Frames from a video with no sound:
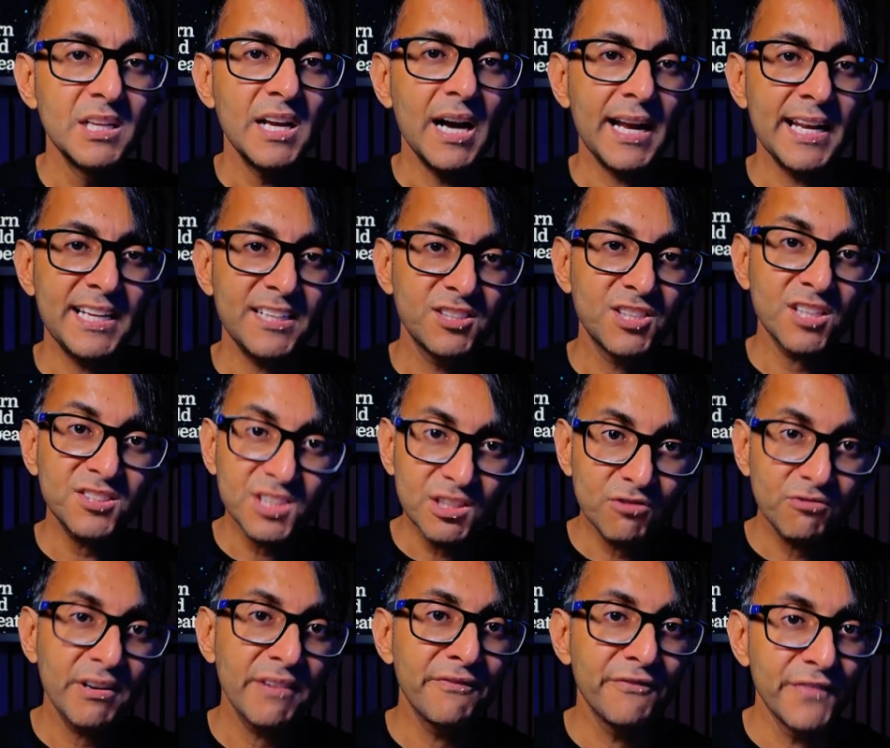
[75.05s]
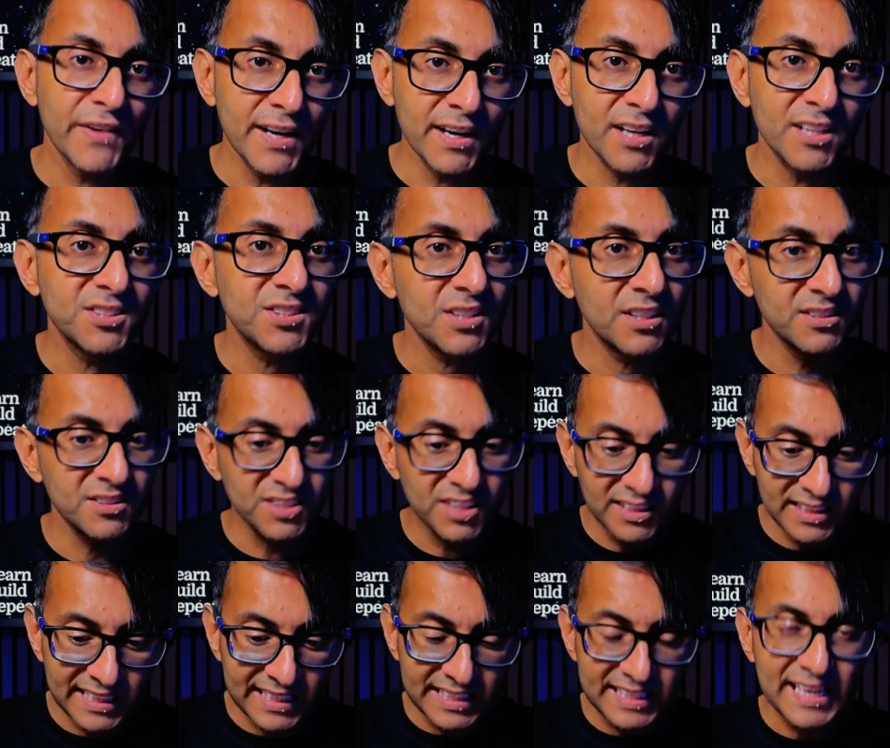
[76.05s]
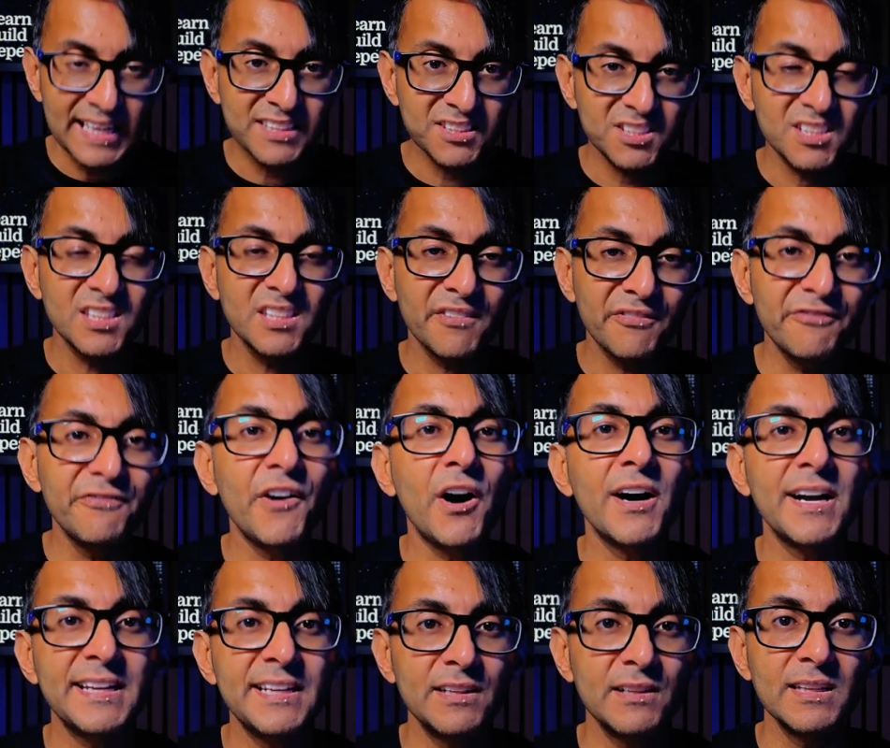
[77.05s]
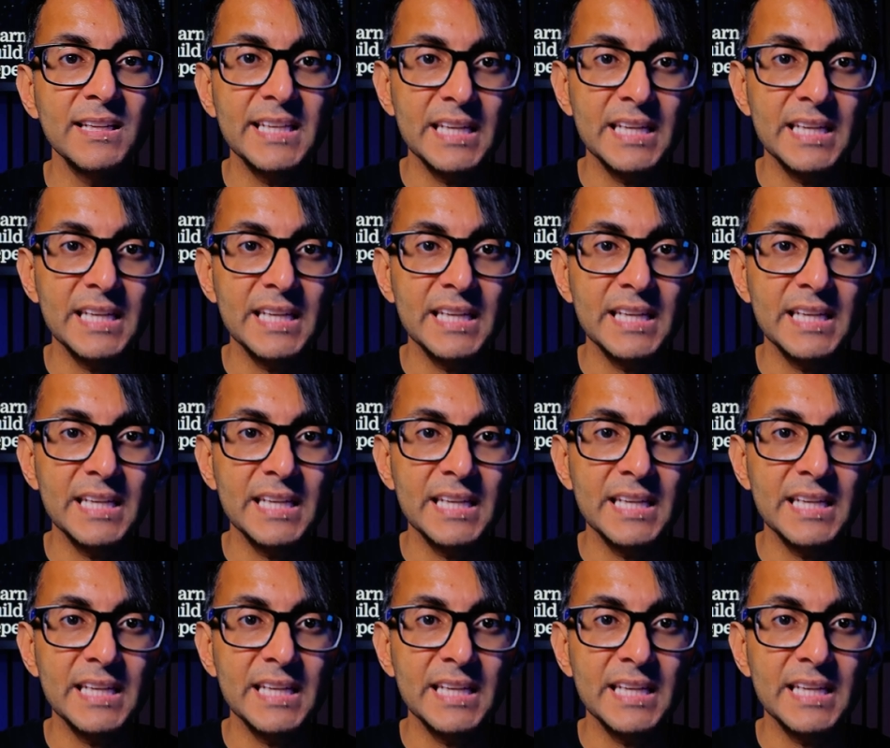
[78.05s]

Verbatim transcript: And it doesn't reverse until it gets to the final